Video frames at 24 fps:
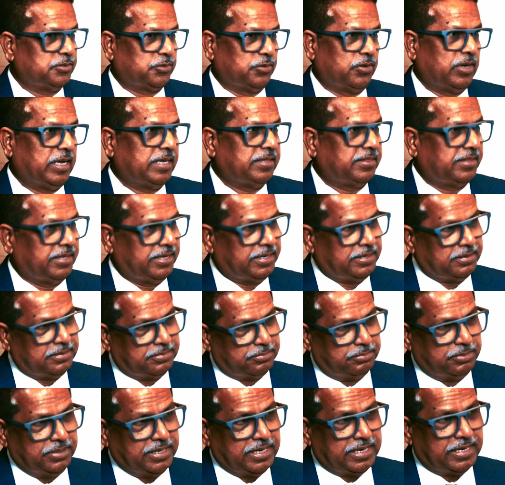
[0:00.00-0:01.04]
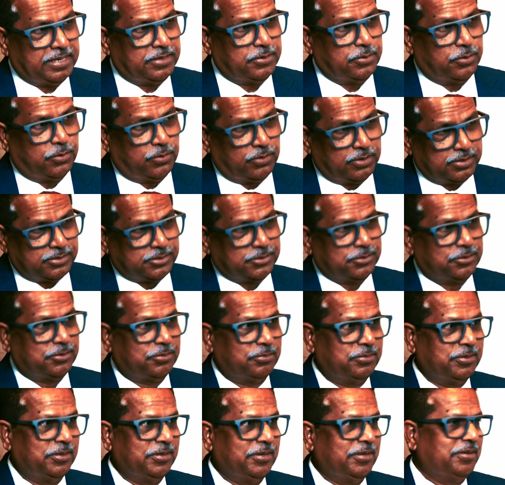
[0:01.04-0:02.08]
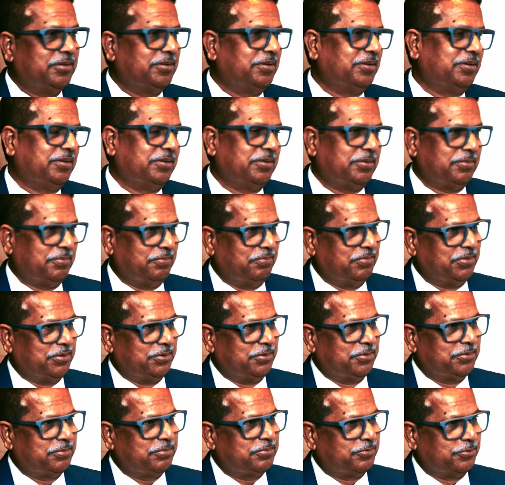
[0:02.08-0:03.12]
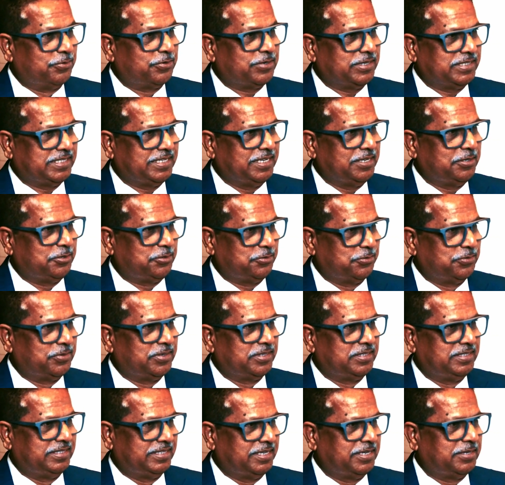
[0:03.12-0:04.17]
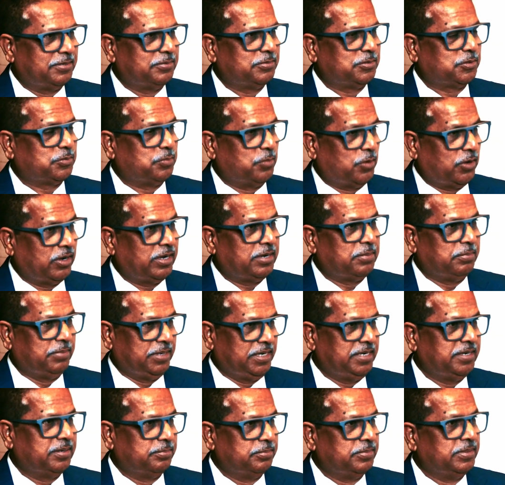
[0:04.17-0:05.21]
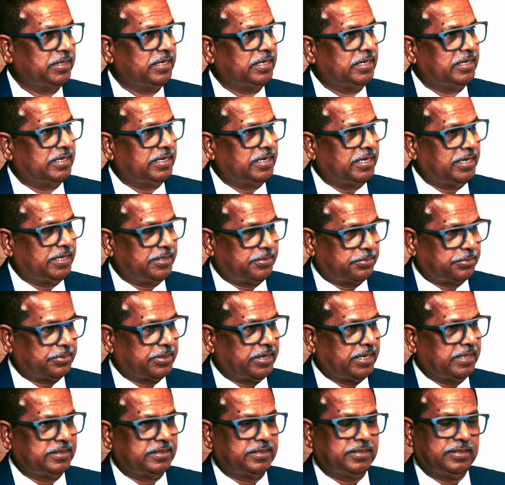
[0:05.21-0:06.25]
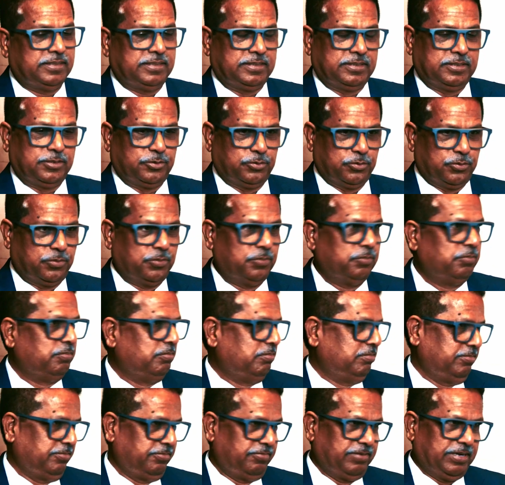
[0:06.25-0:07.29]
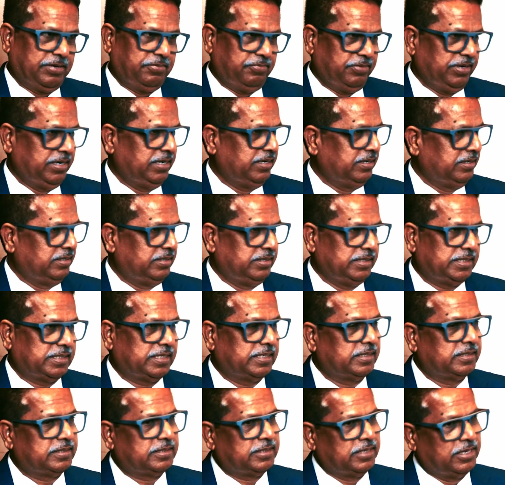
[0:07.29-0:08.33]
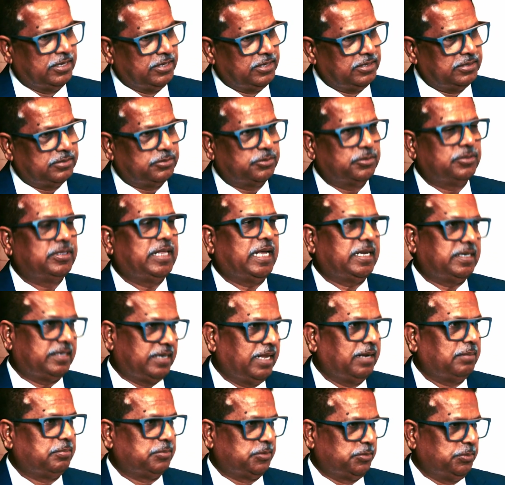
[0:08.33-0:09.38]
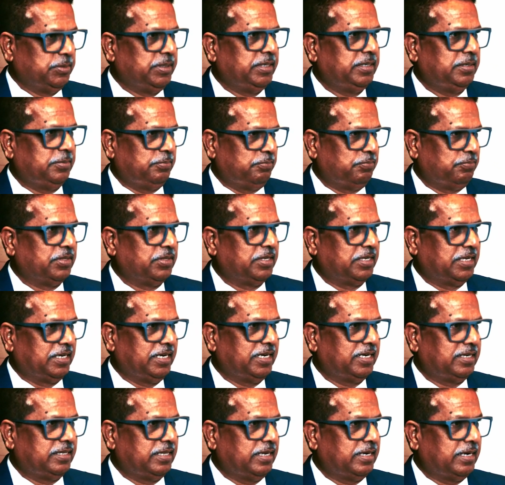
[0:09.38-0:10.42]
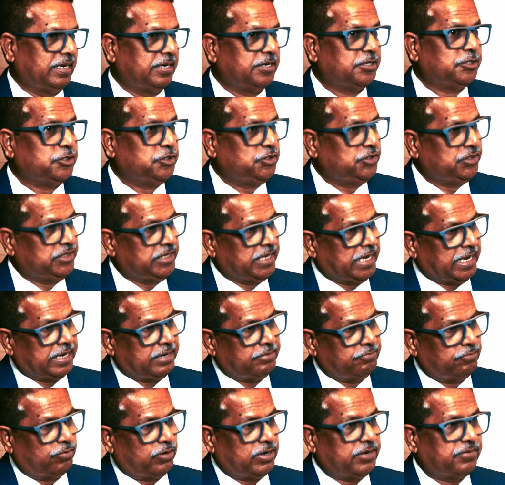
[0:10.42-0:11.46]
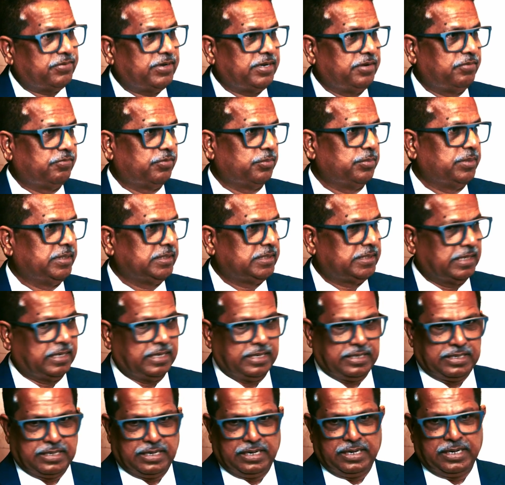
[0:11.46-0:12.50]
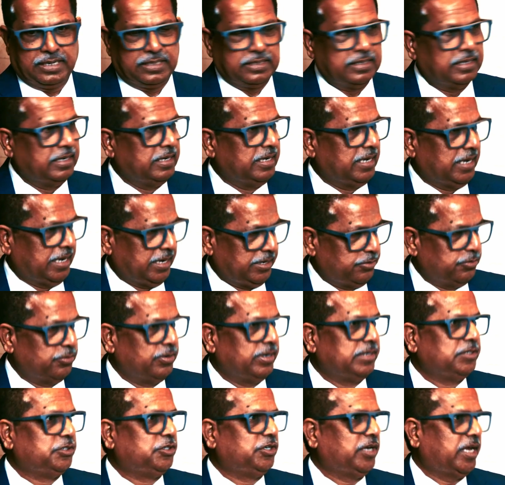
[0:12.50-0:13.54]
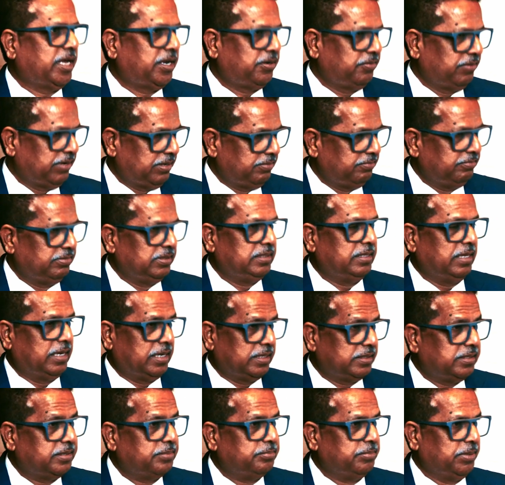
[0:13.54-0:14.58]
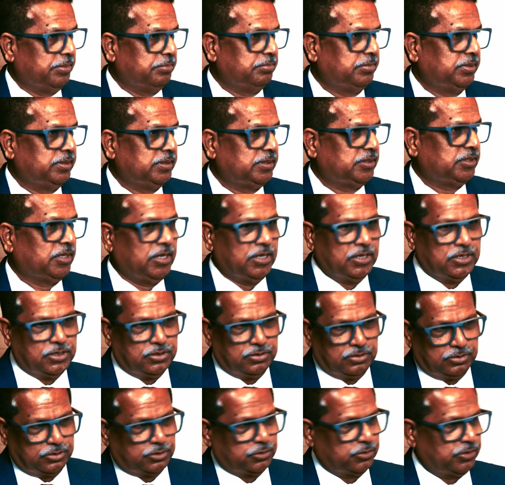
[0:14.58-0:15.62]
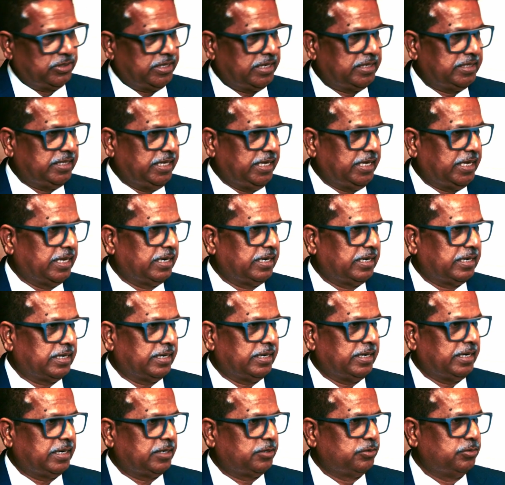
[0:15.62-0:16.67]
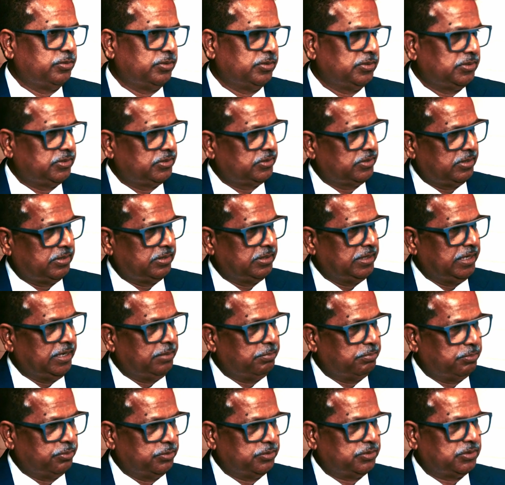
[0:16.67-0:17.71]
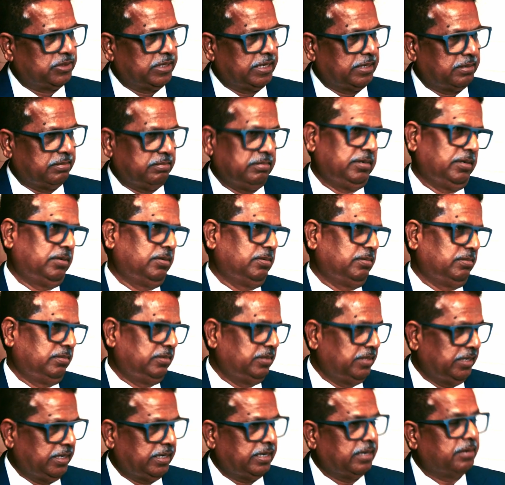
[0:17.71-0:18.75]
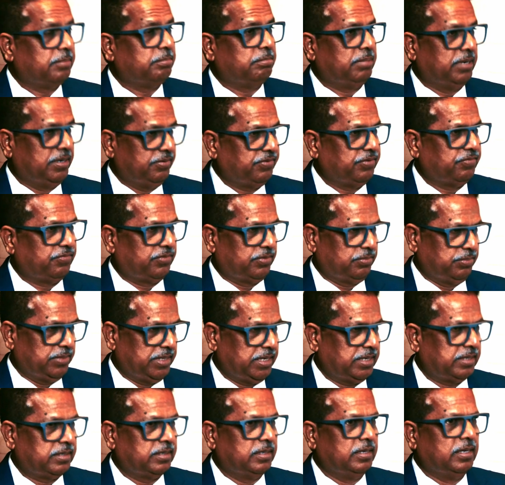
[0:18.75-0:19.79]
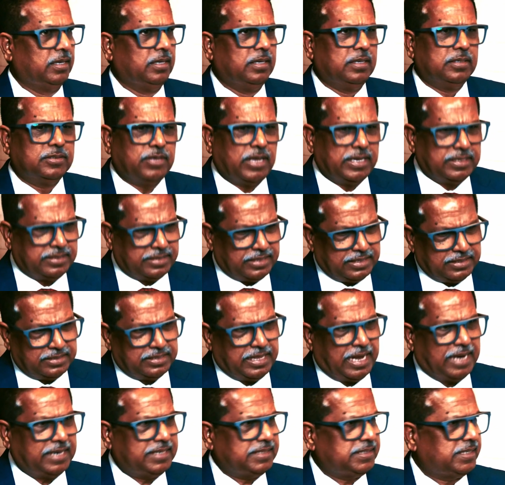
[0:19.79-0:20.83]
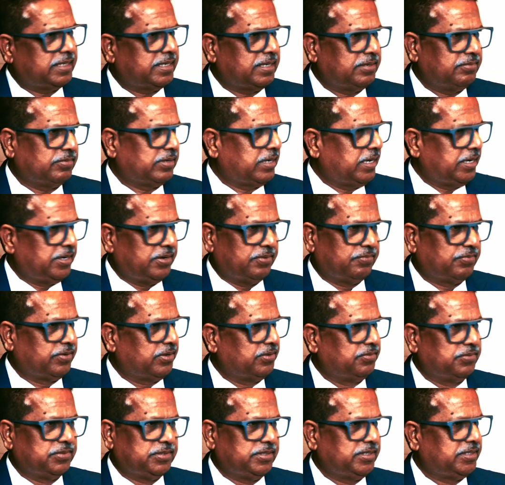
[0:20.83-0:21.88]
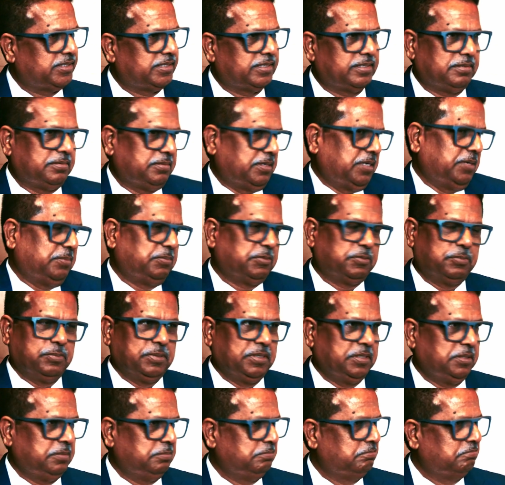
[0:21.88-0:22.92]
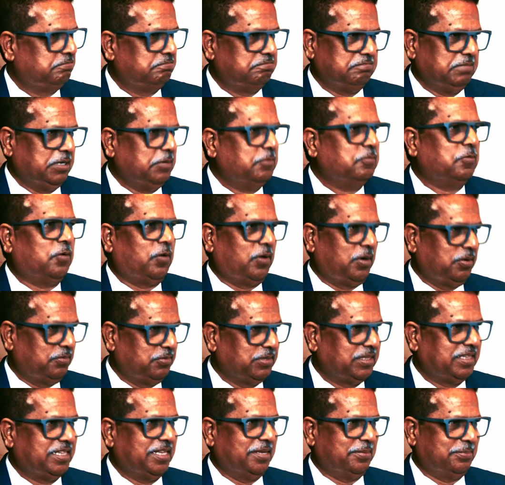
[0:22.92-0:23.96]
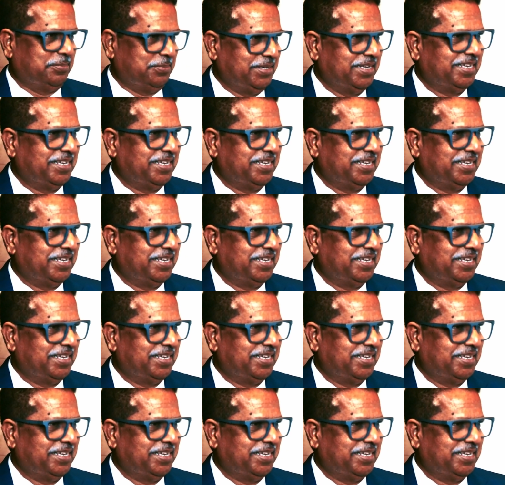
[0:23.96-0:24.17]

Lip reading: So I think BNI also, focusing towards small and medium enterprises. So when we discuss, so that helps me create that energy, and whatever information I collect, I go and share it with other members so that they can connect those inputs and, you know, they can benefit from that. So I think that is a kind of conversation keeps me involved with them.